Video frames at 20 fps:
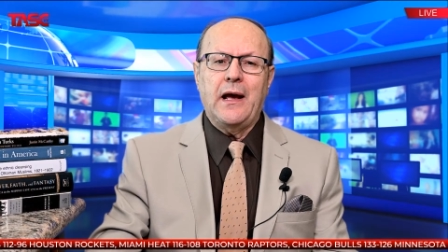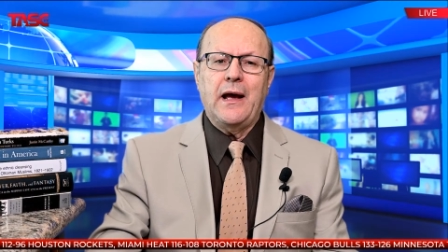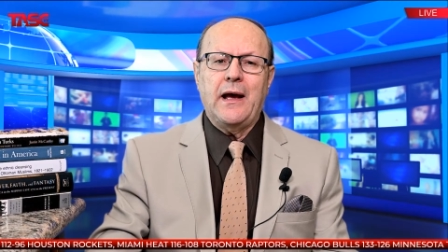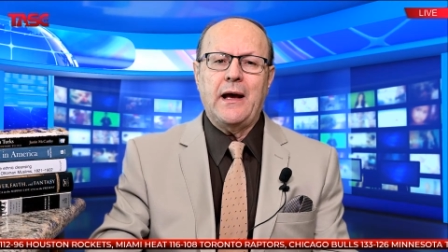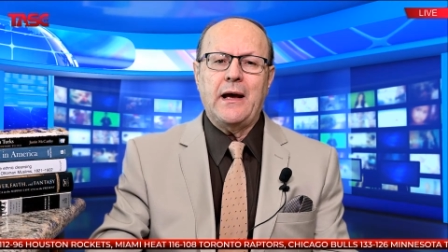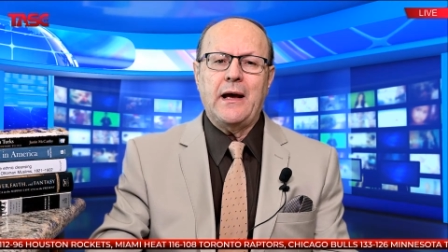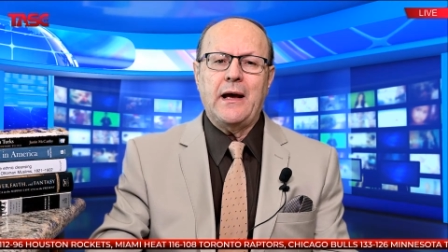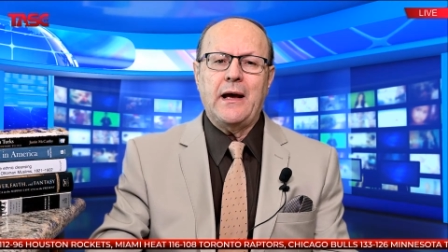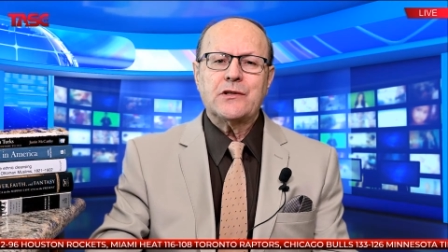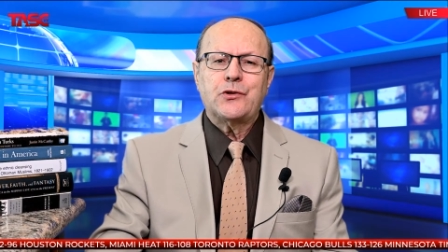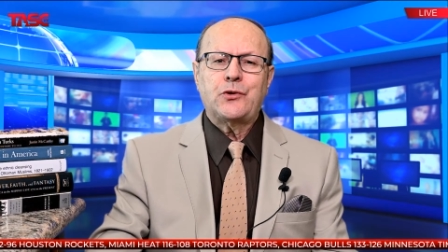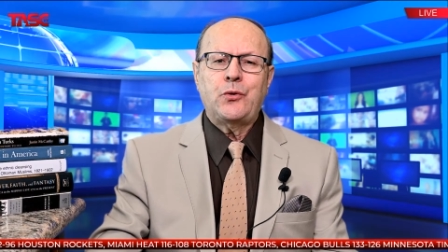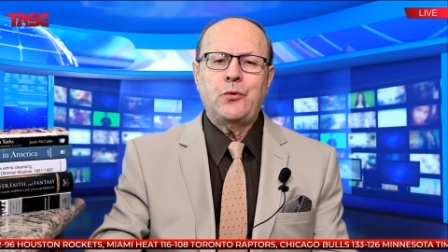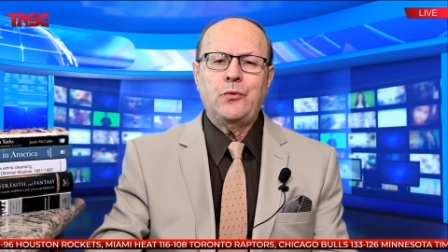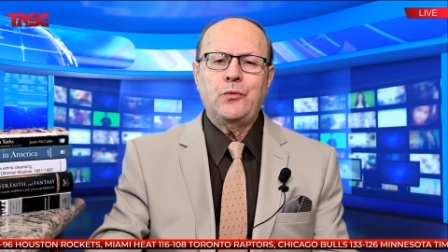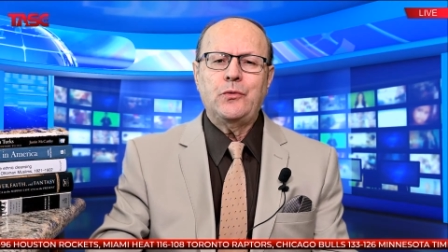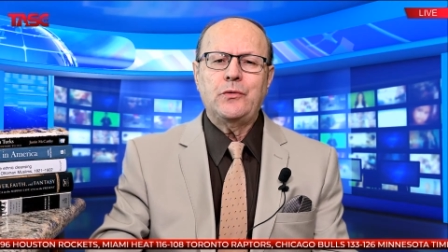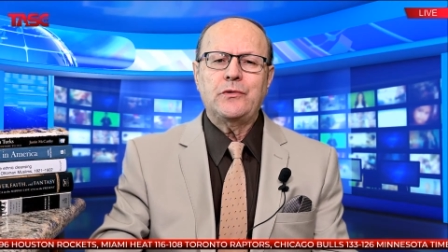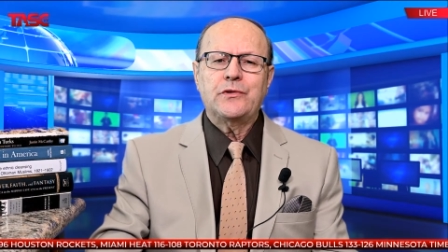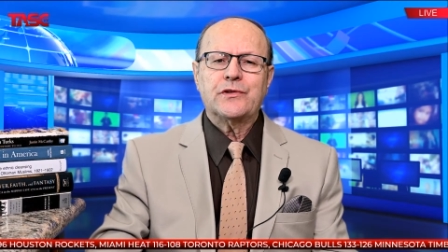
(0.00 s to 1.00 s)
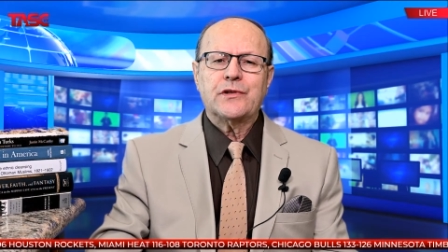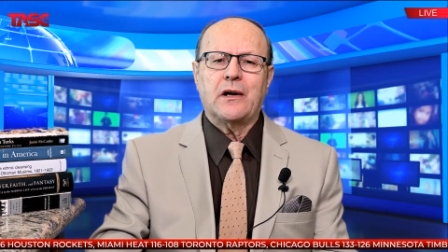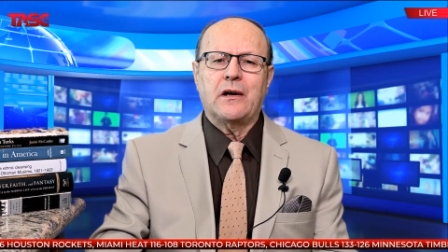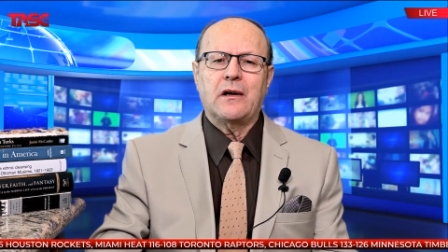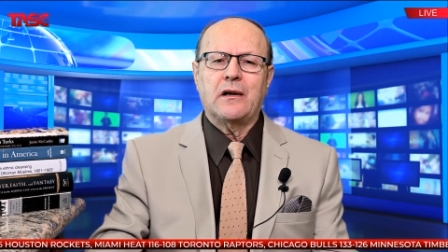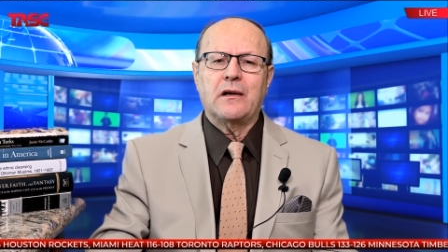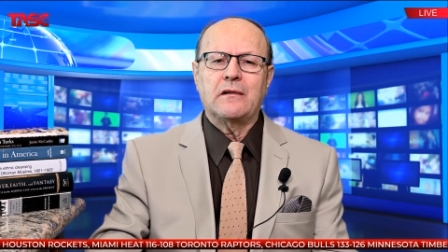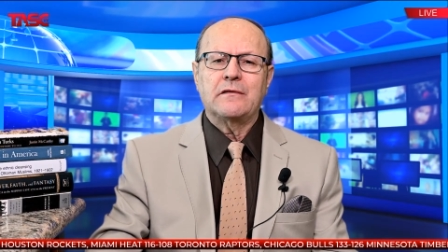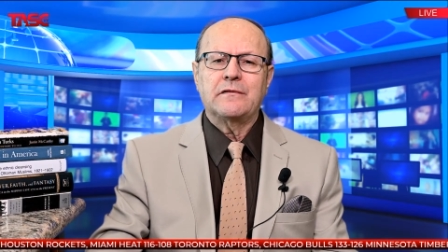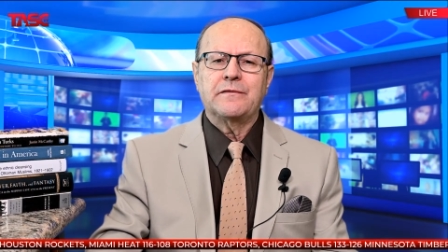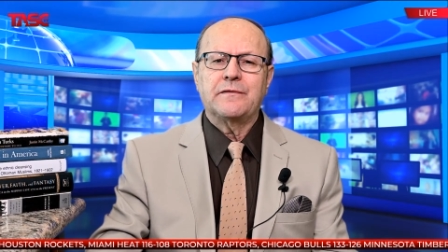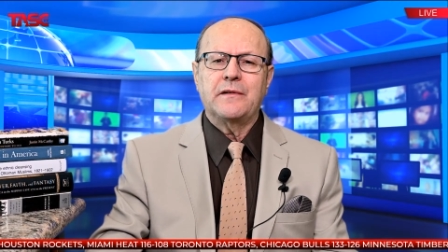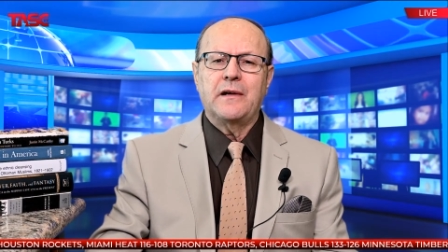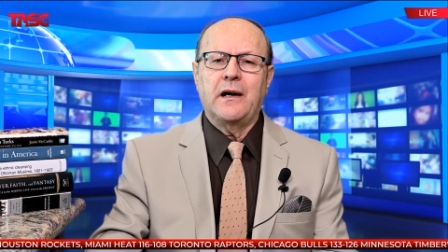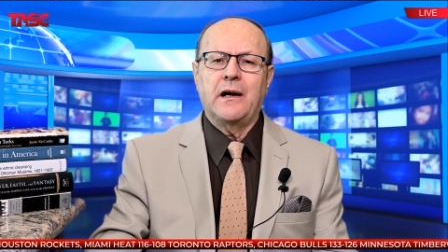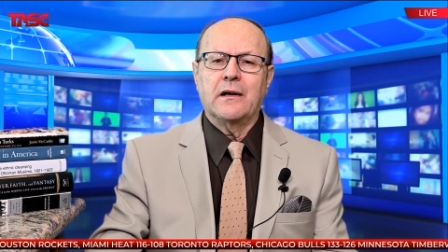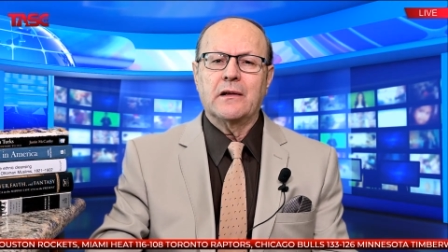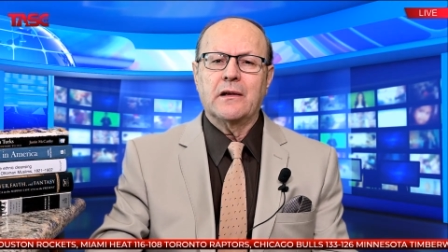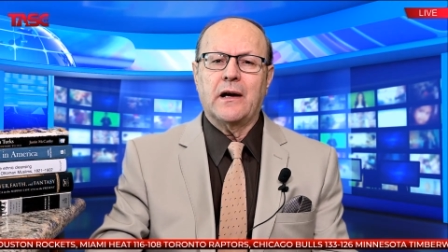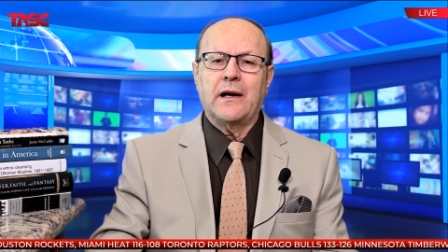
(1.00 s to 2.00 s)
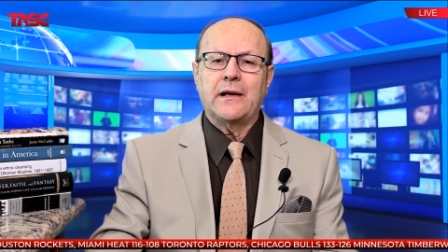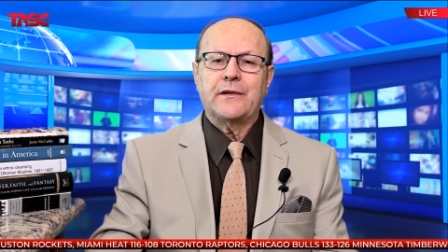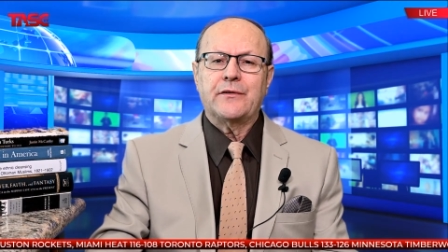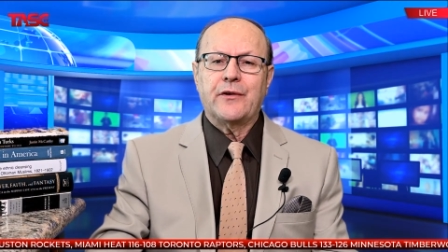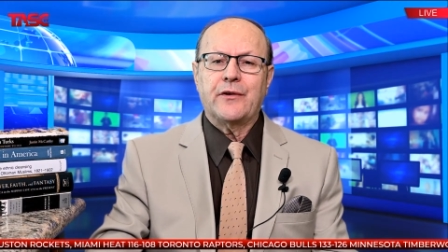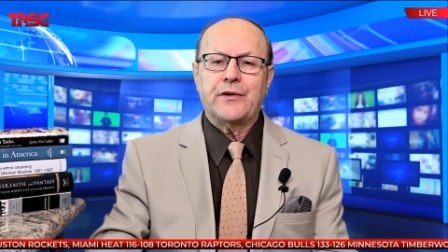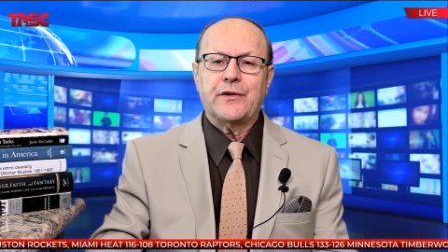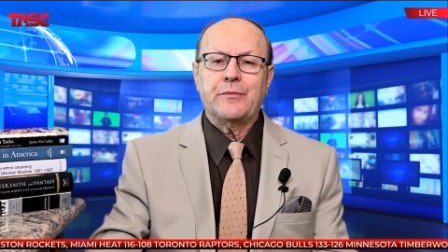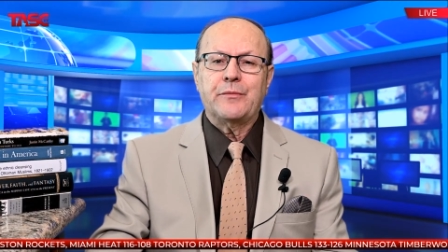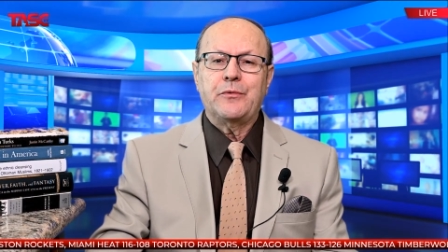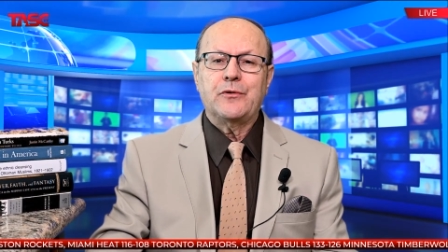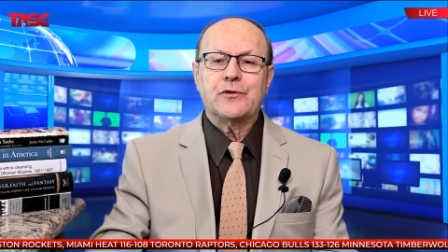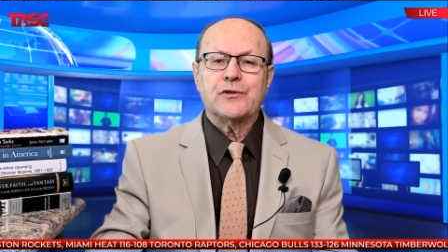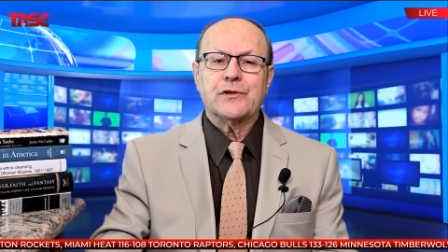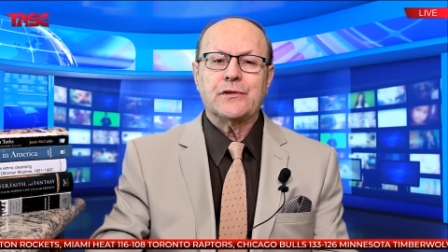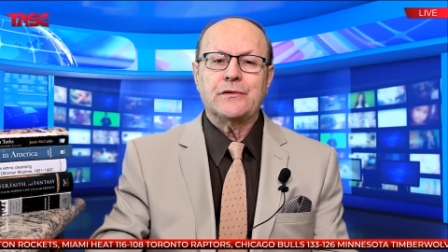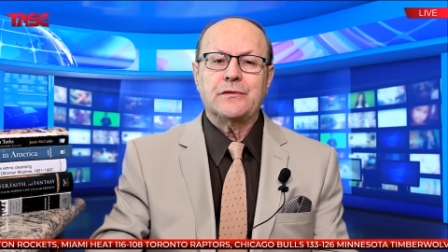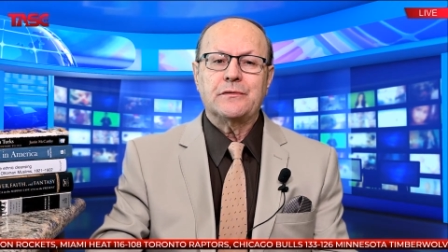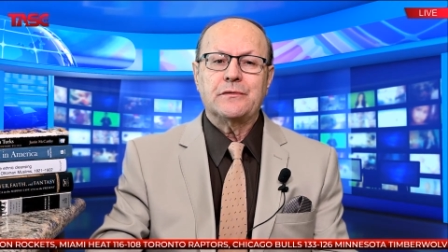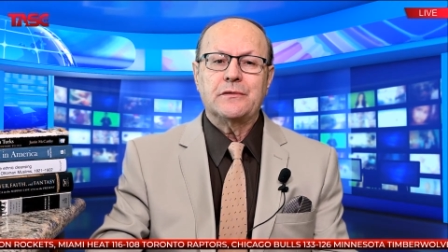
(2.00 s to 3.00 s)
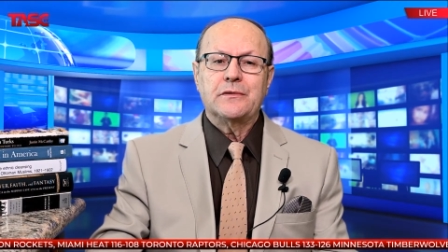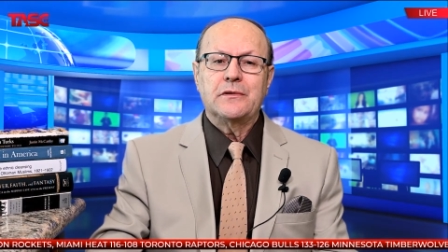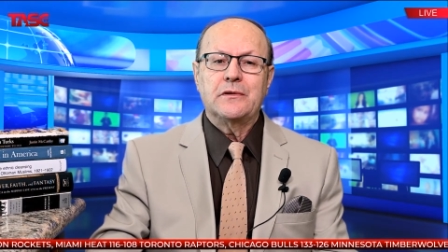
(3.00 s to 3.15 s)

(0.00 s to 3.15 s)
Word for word: as tools of Allied retribution.